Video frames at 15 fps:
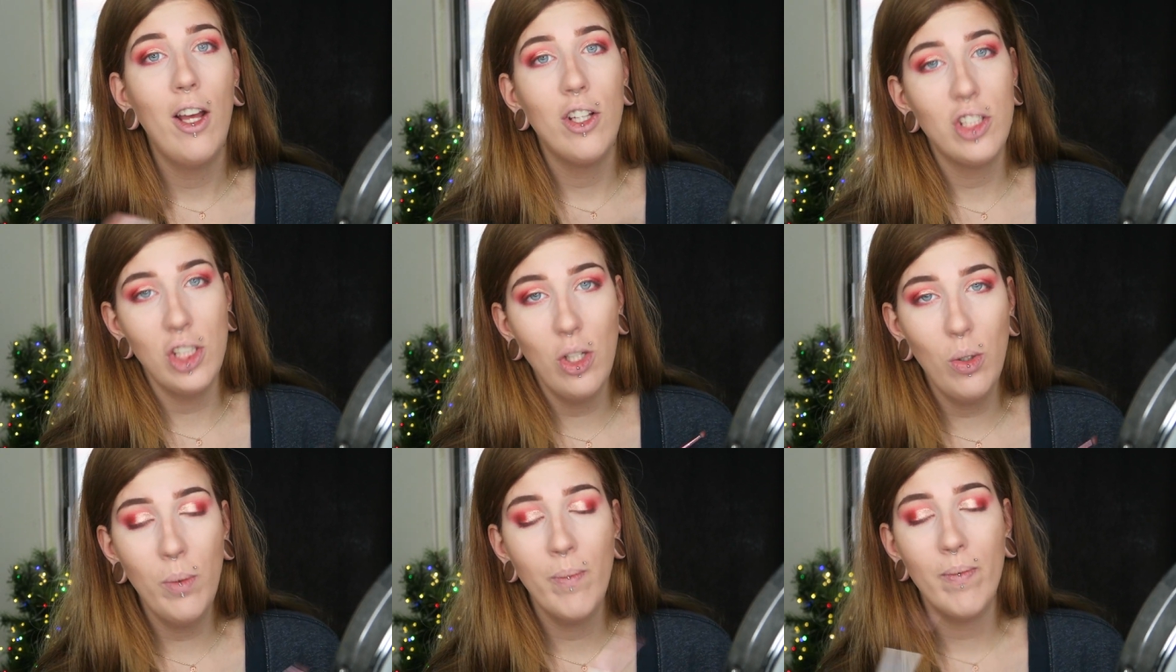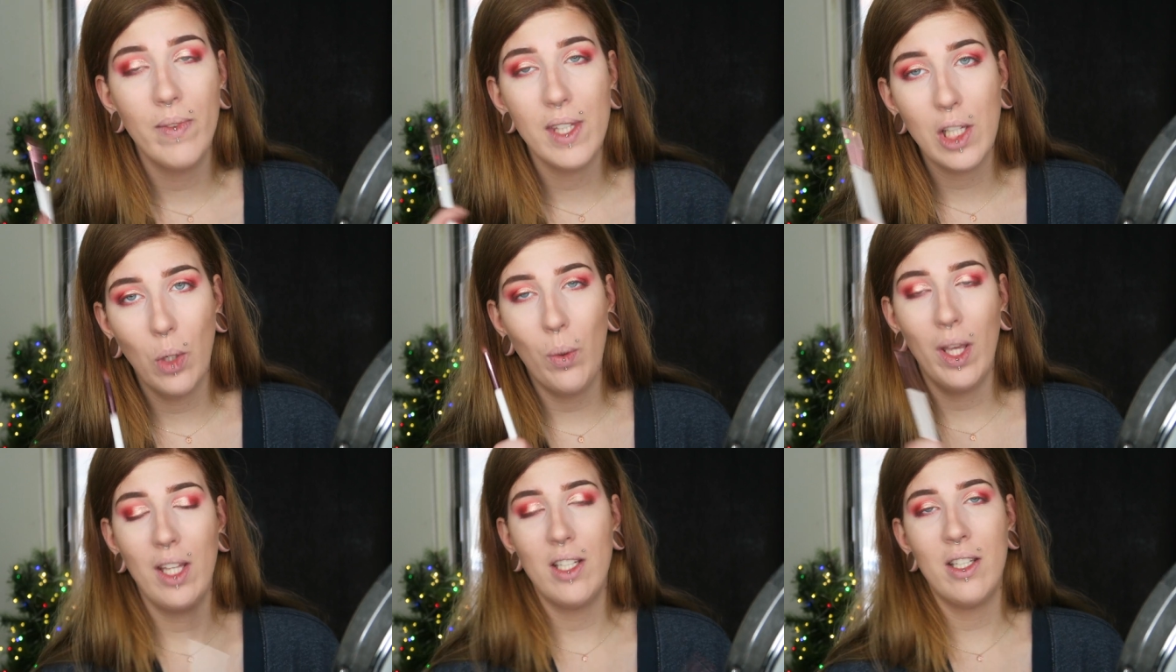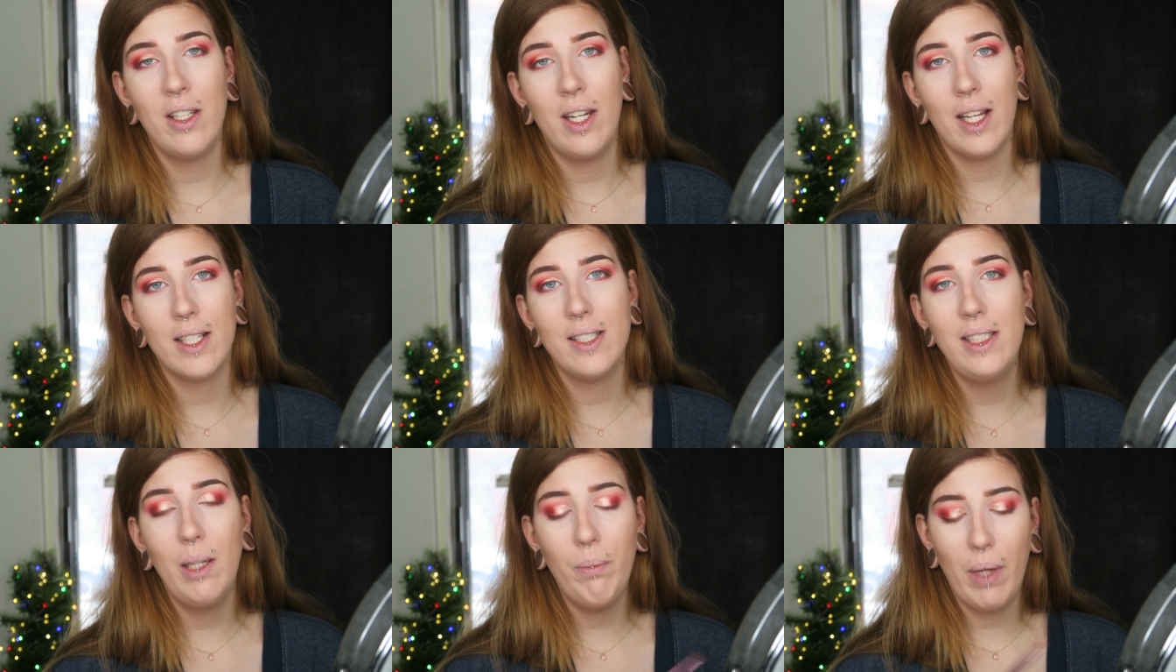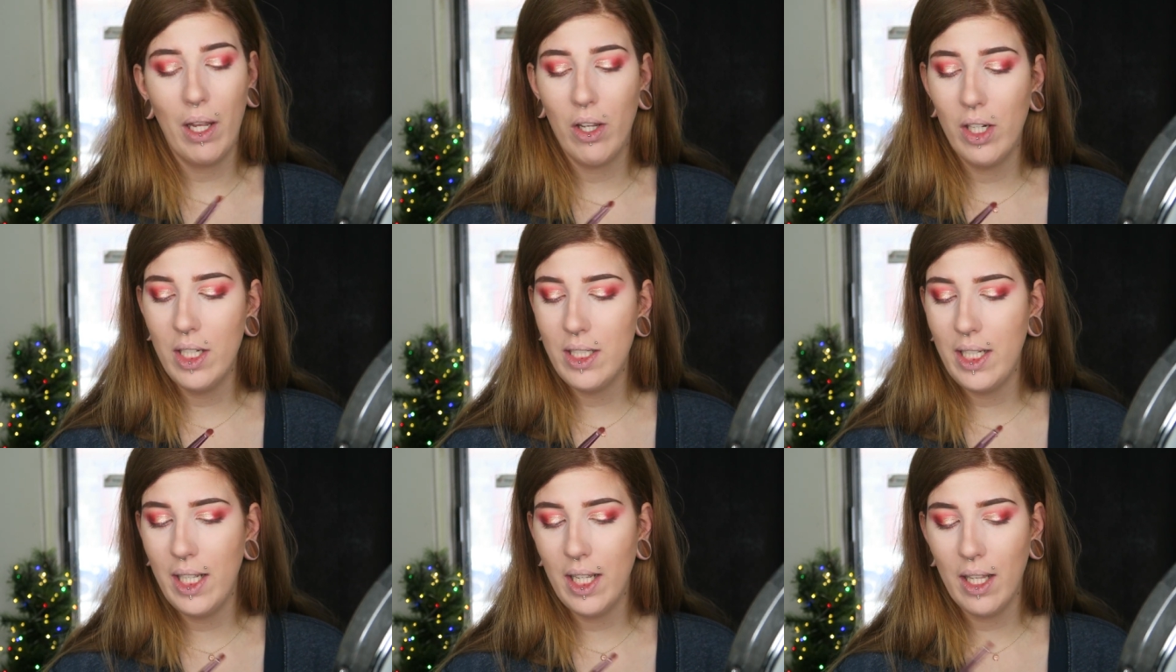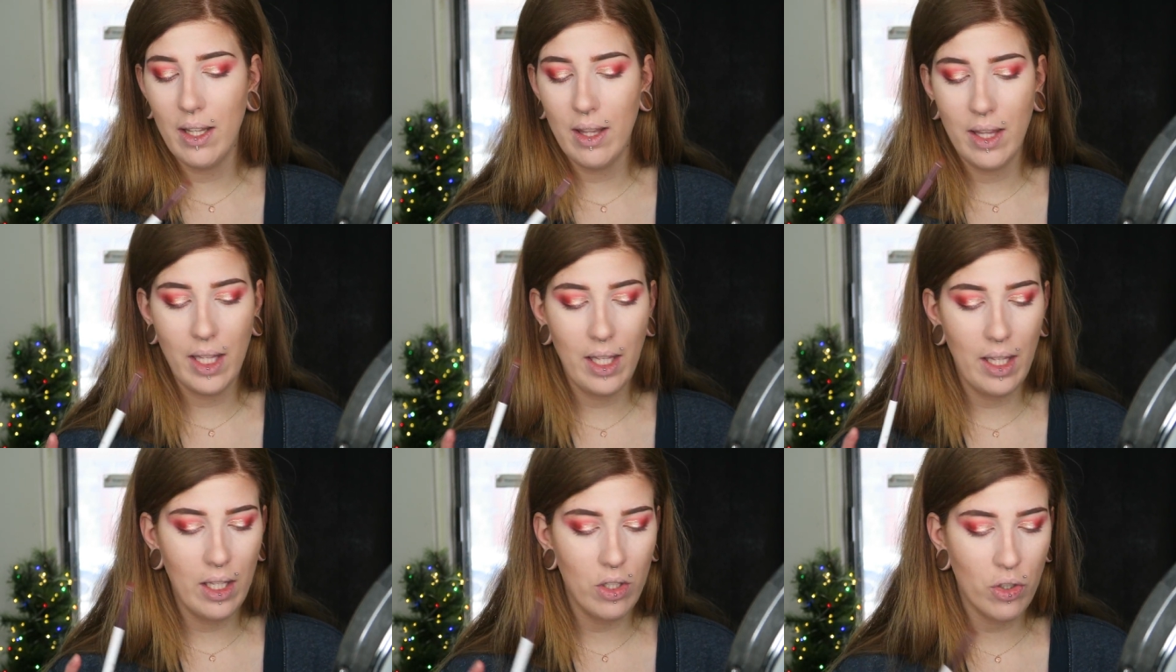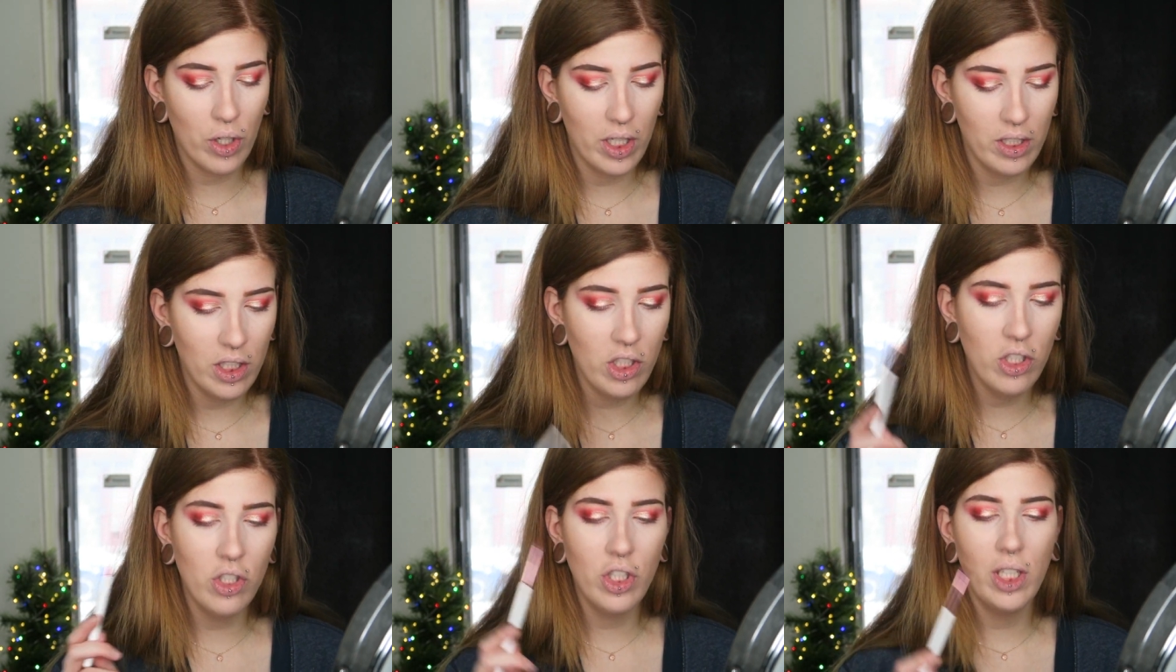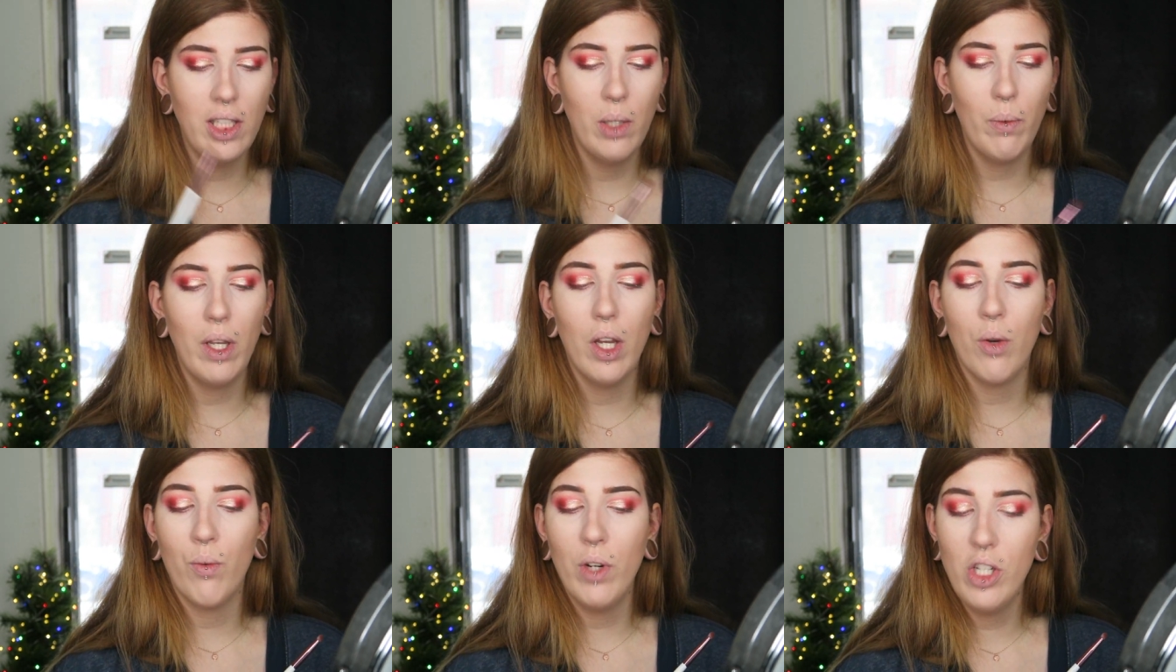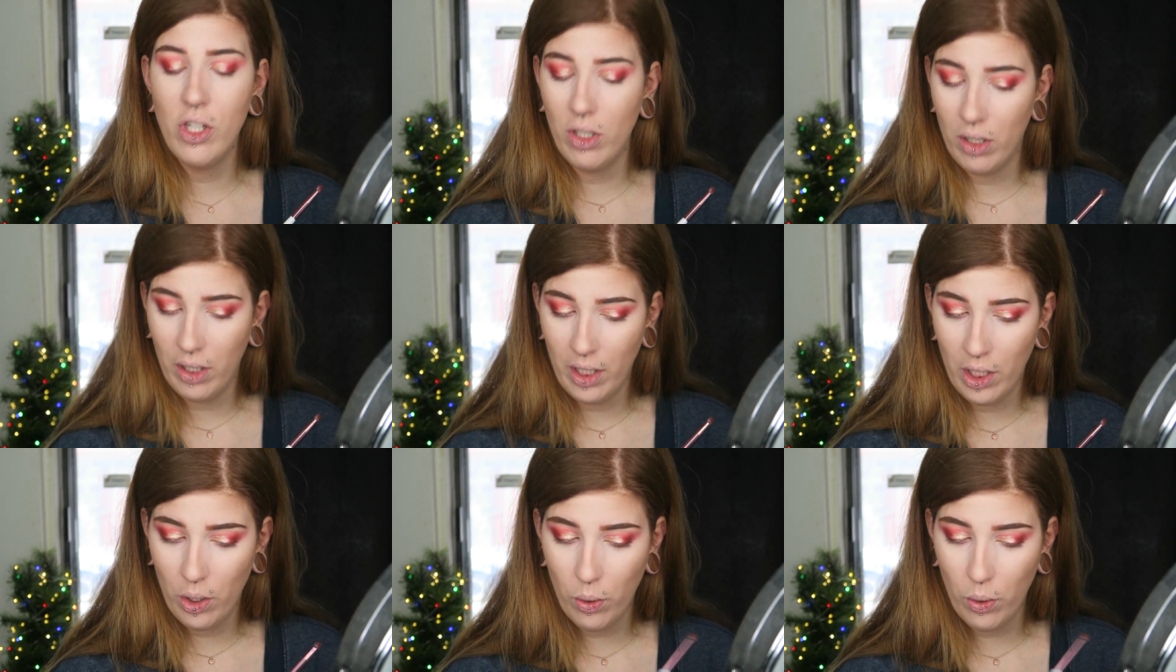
So going into the next step, I'm going to take the transition shade that we originally